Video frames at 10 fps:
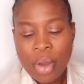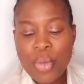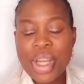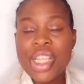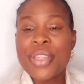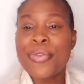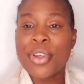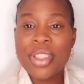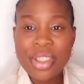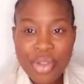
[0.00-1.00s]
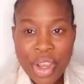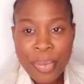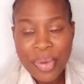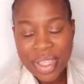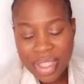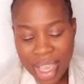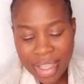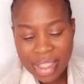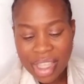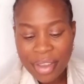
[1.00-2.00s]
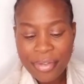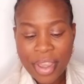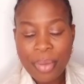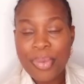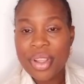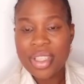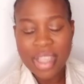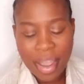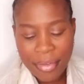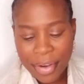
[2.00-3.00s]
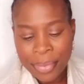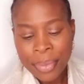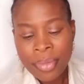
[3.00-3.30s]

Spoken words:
which is 43% DV per serving.